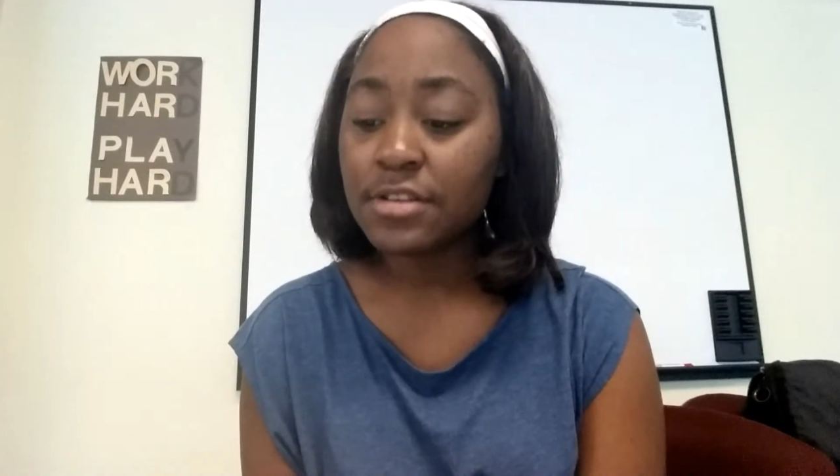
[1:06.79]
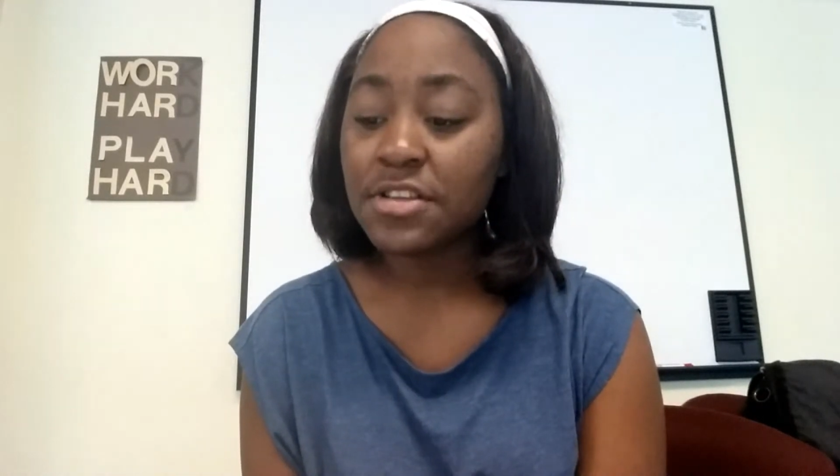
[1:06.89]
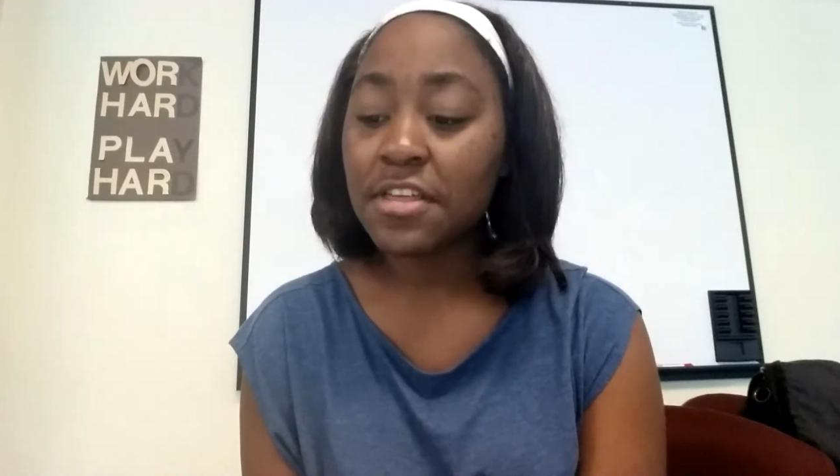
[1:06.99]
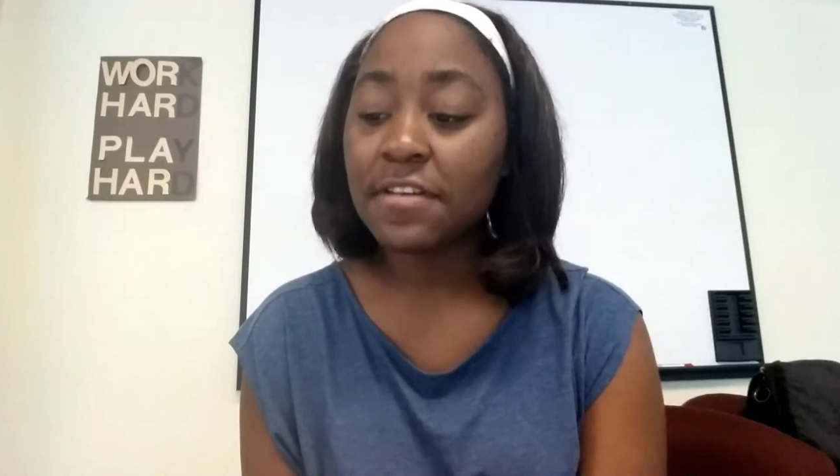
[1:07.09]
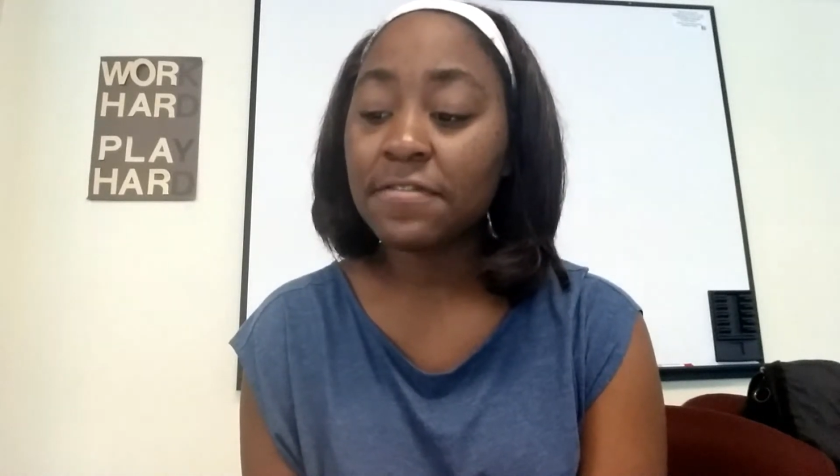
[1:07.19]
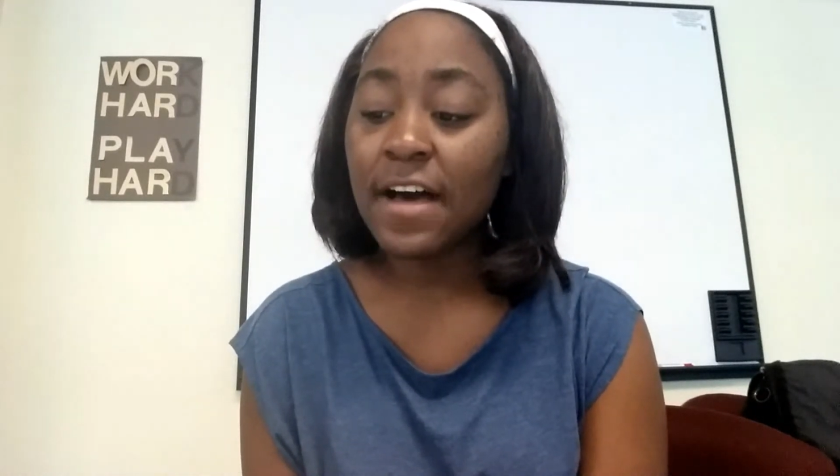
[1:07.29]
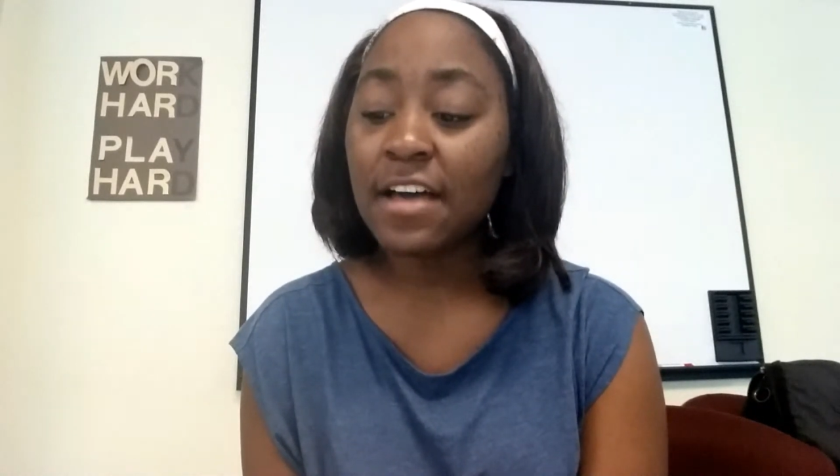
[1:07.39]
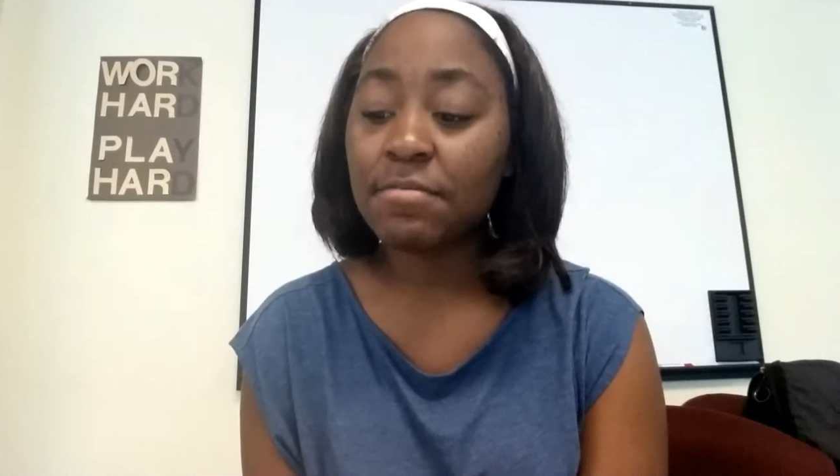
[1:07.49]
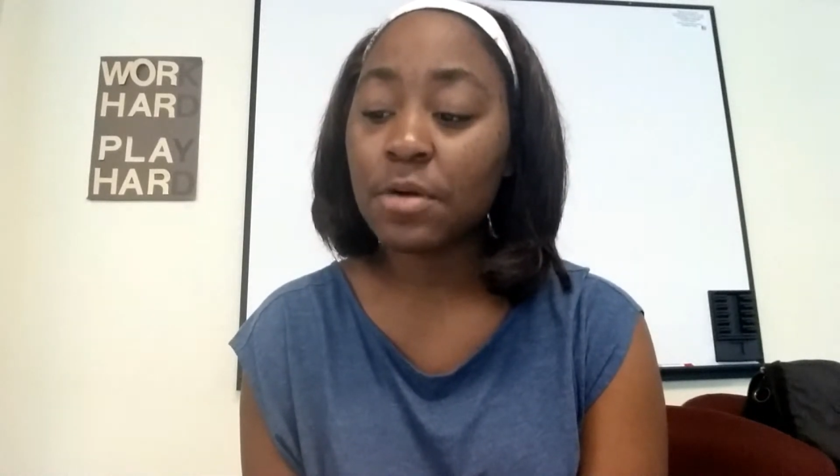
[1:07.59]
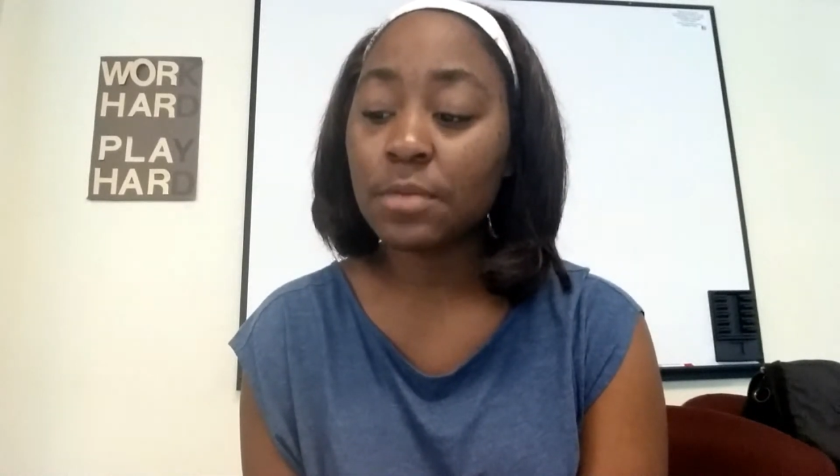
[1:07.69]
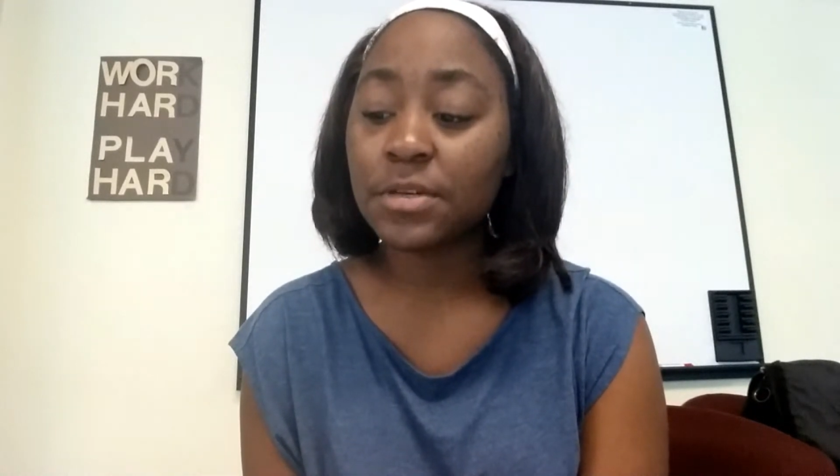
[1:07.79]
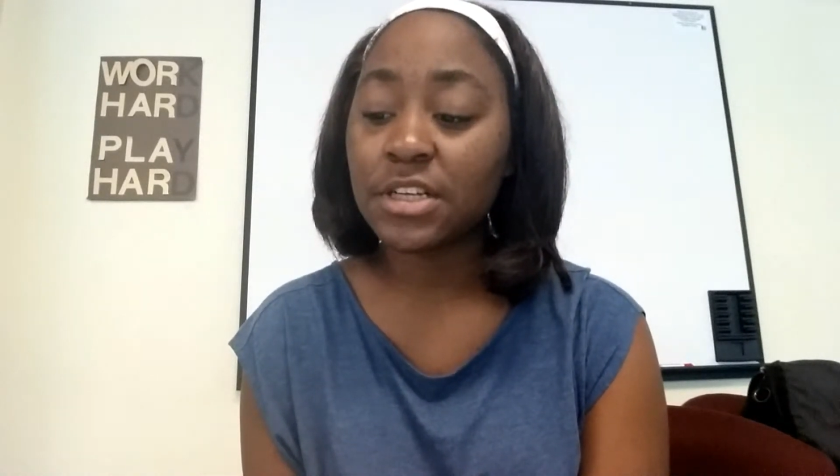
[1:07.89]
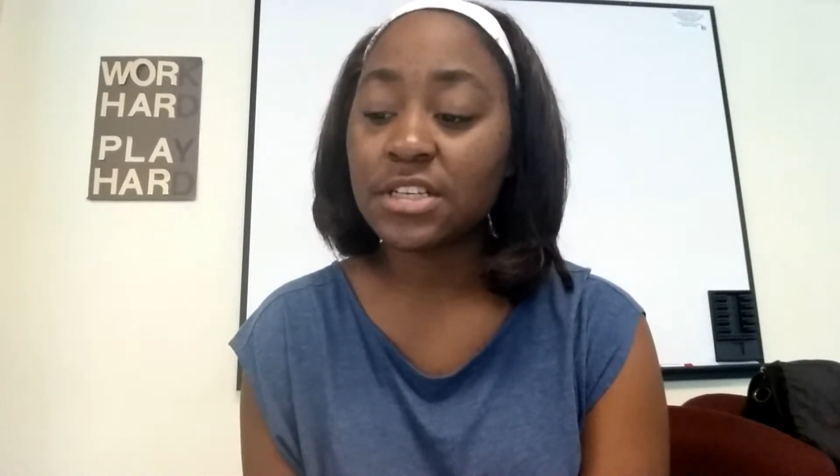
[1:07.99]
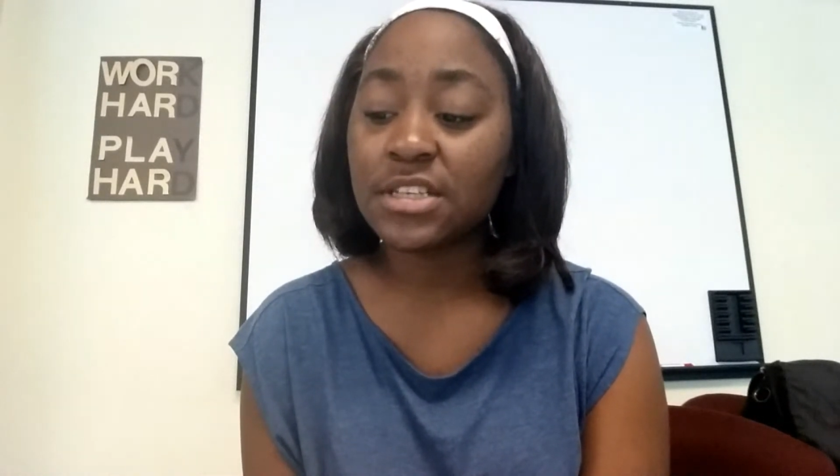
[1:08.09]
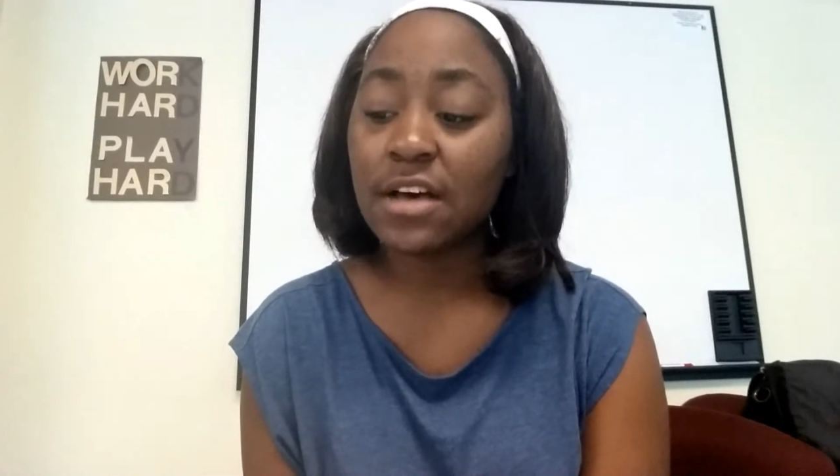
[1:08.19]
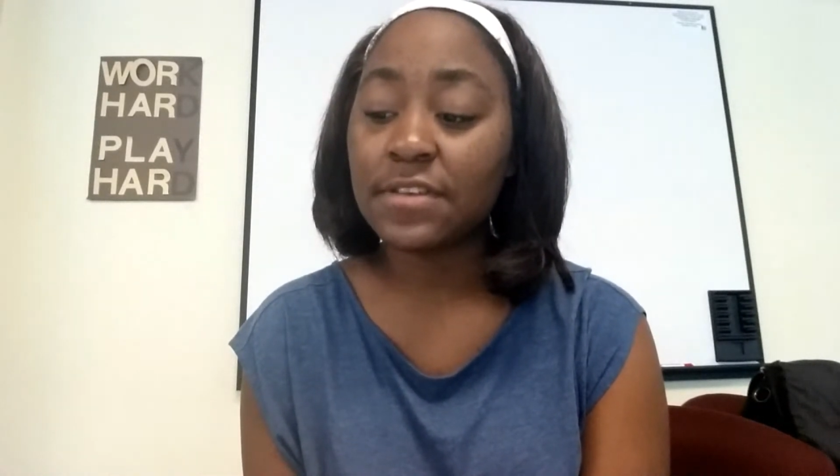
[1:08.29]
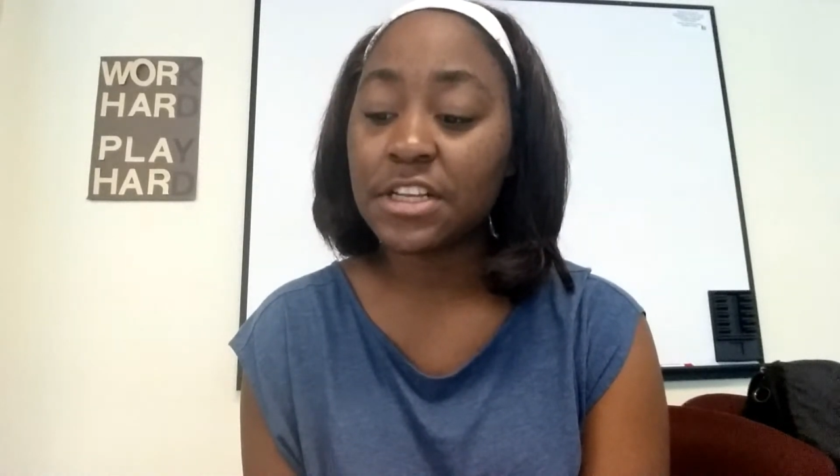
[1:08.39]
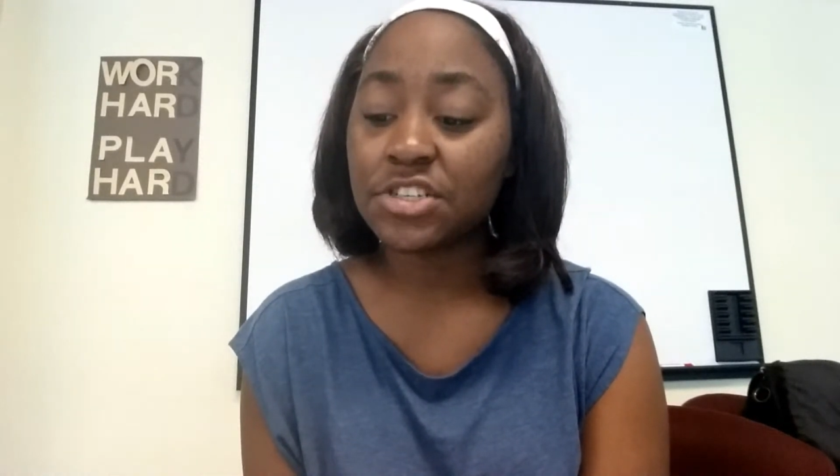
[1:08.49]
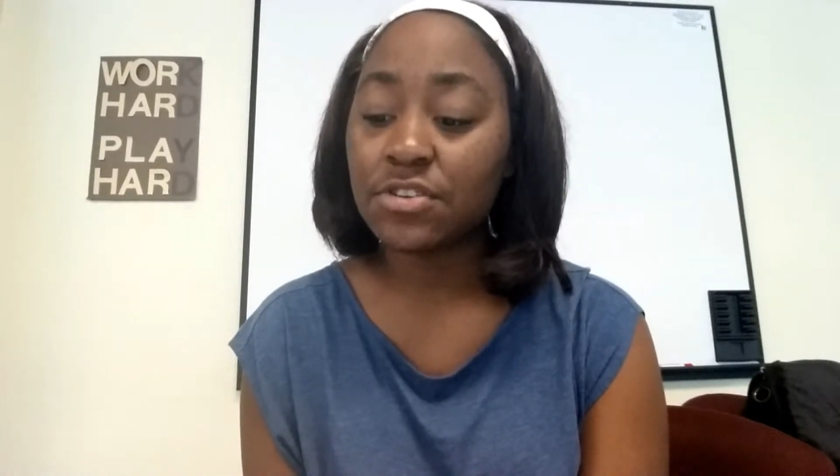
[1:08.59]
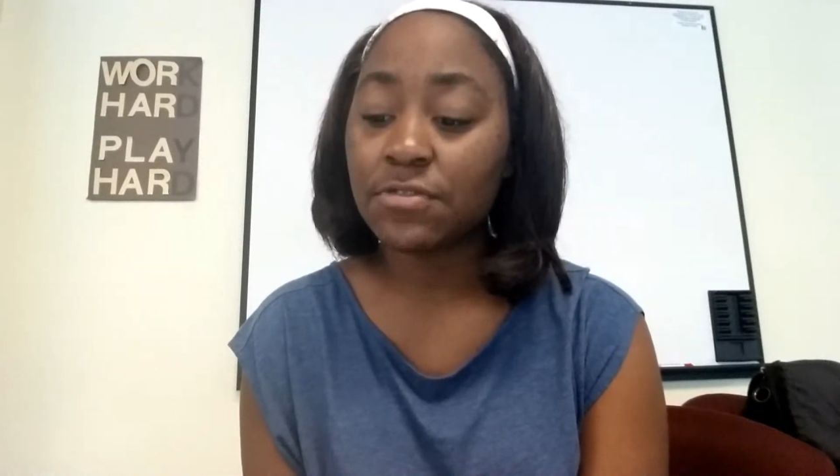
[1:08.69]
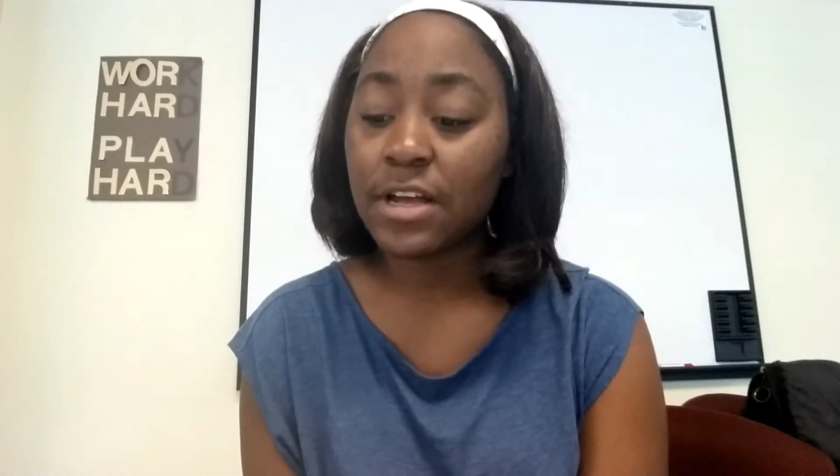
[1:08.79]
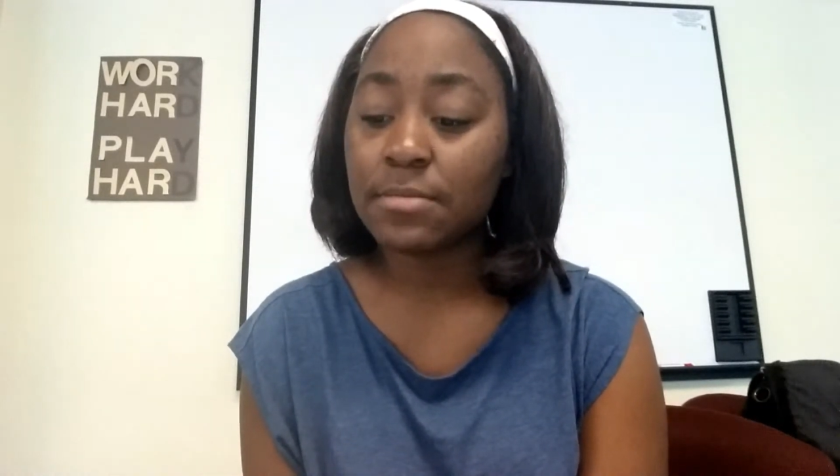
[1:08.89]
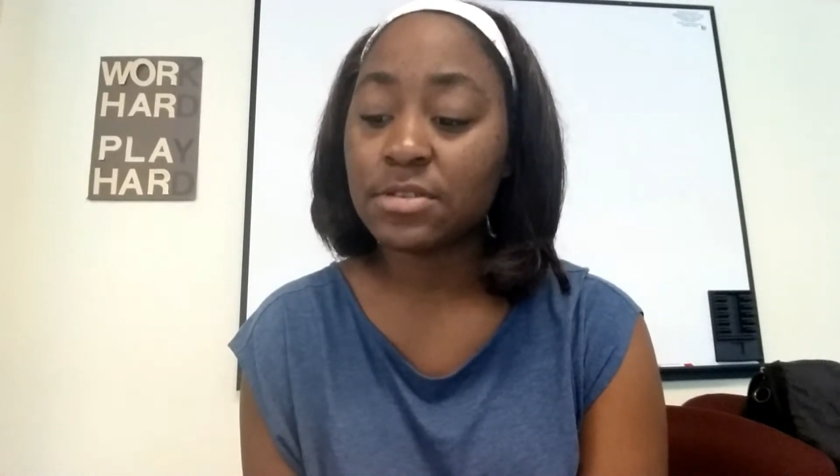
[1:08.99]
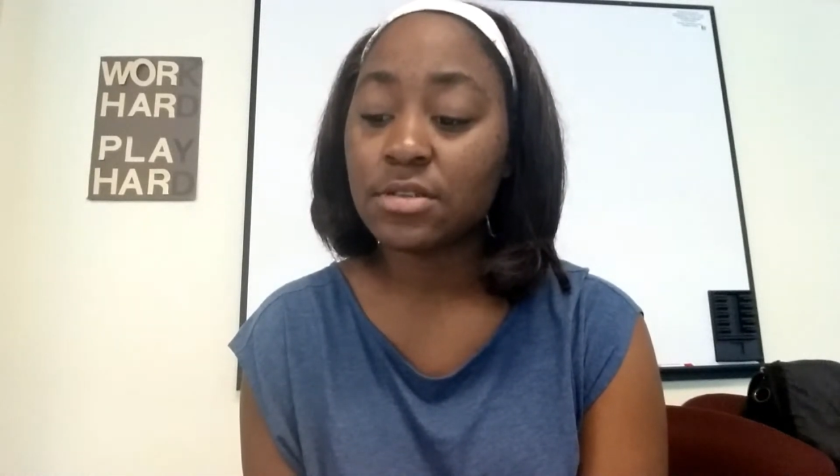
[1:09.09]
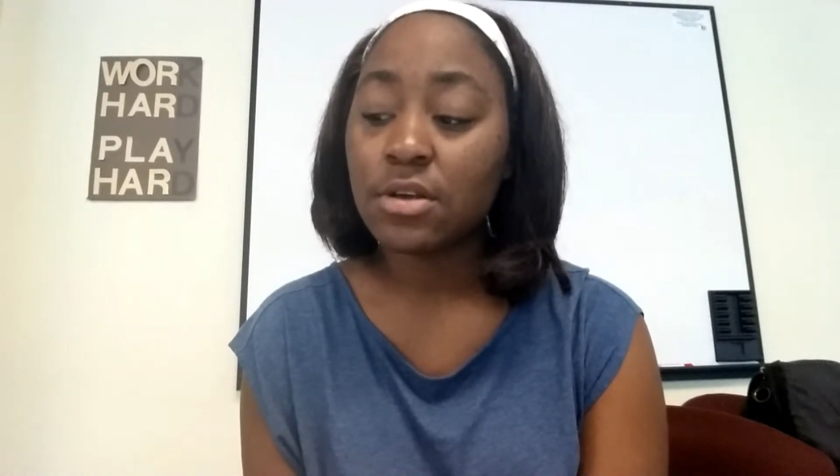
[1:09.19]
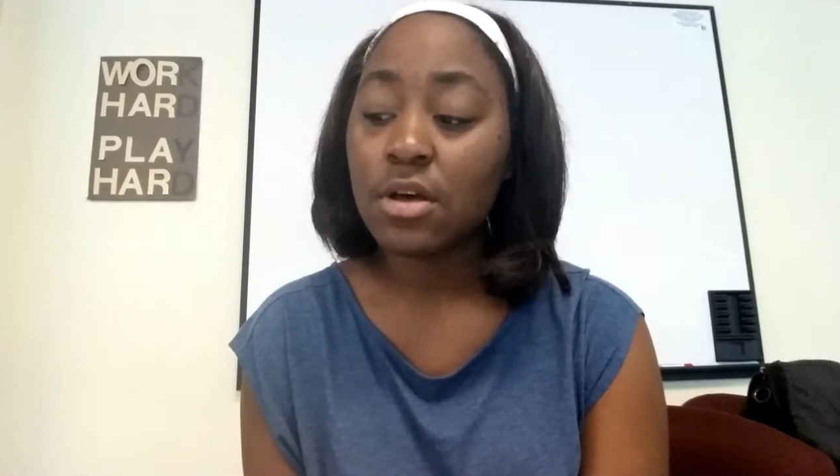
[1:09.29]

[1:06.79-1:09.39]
So there are 5 properties of initial frames.